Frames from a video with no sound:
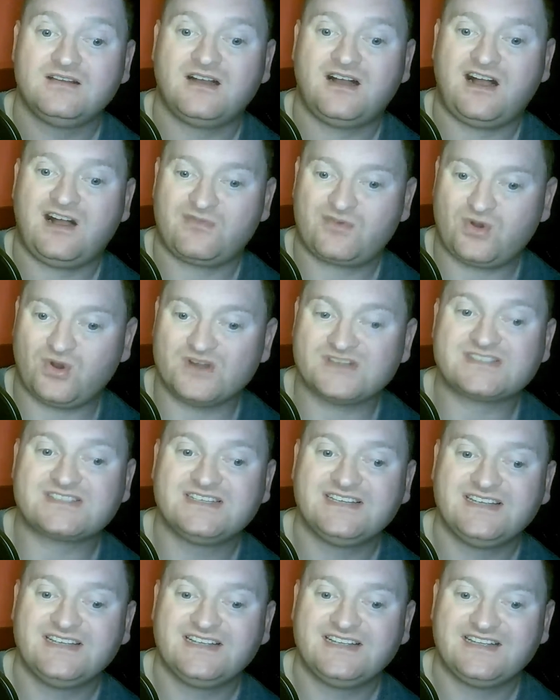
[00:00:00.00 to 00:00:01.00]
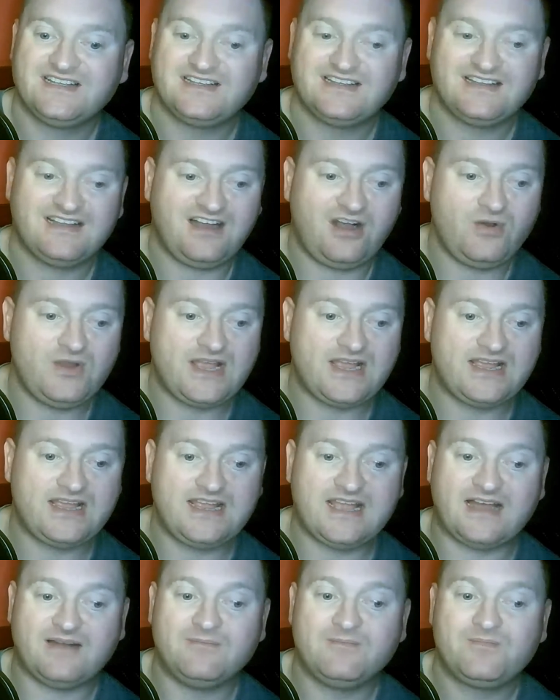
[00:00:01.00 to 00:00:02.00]
Of course. Oh
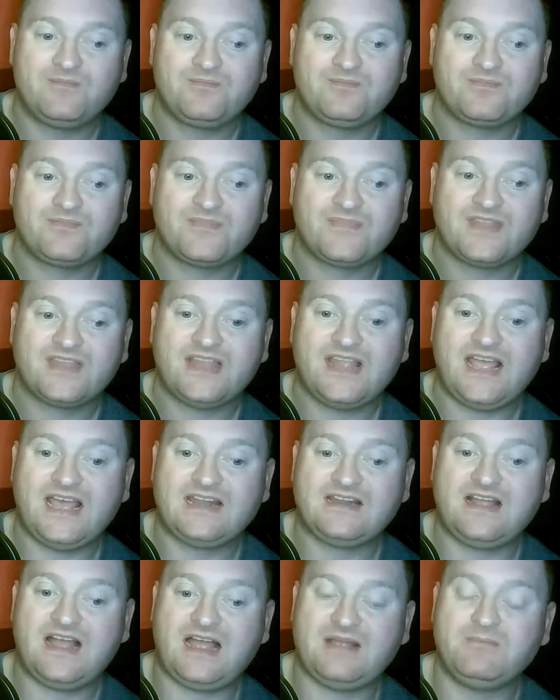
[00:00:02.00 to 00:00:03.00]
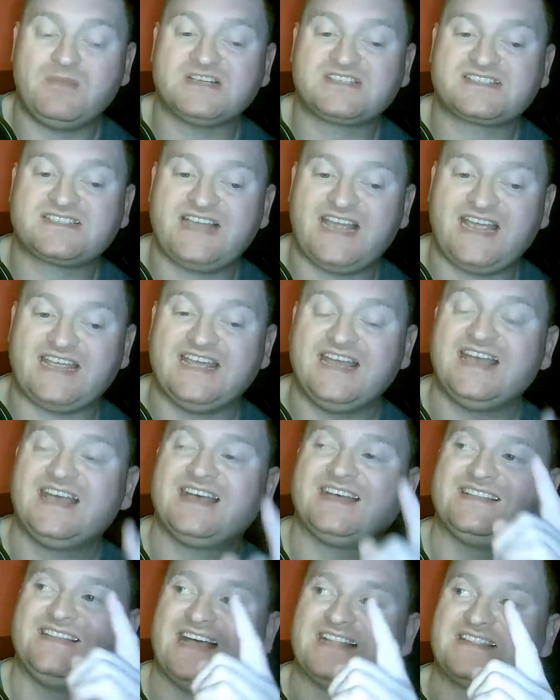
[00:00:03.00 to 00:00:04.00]
yeah. And I must say
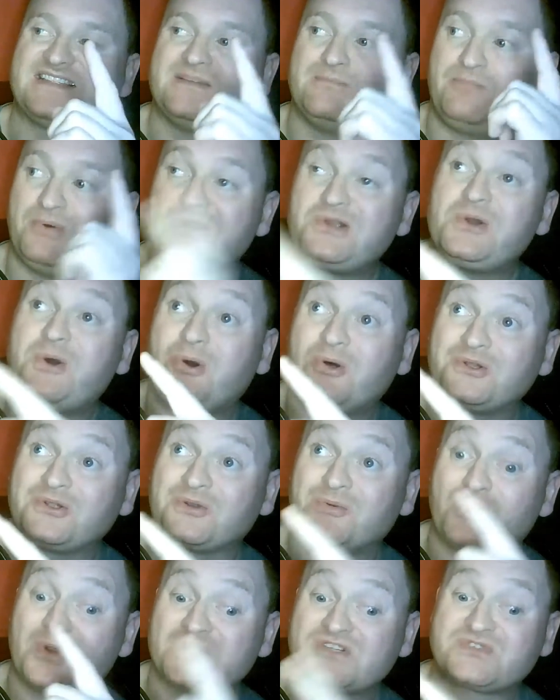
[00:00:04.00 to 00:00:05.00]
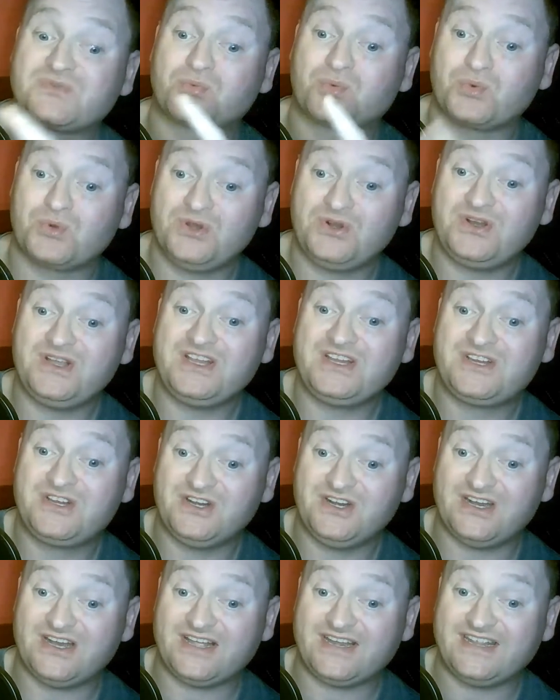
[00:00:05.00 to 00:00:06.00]
that the book holder works really
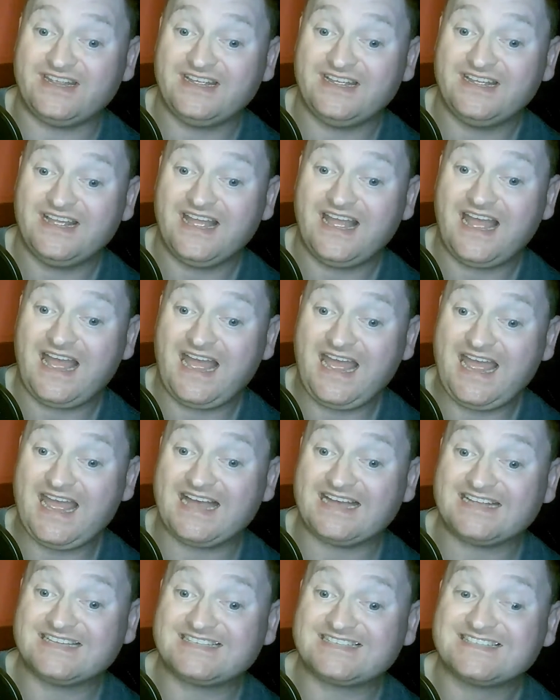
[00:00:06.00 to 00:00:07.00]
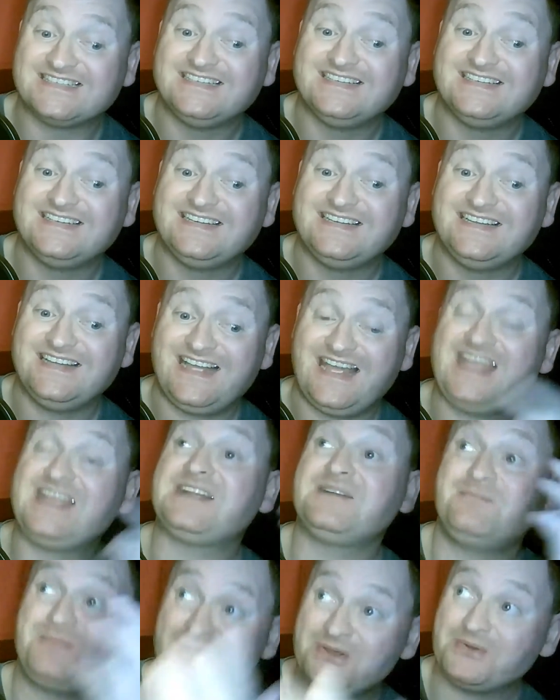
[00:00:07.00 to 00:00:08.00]
good as a
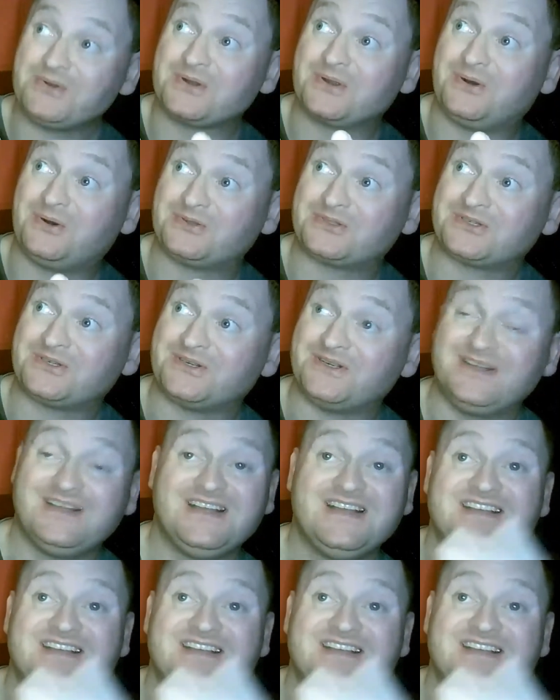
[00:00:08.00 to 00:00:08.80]
computer holder.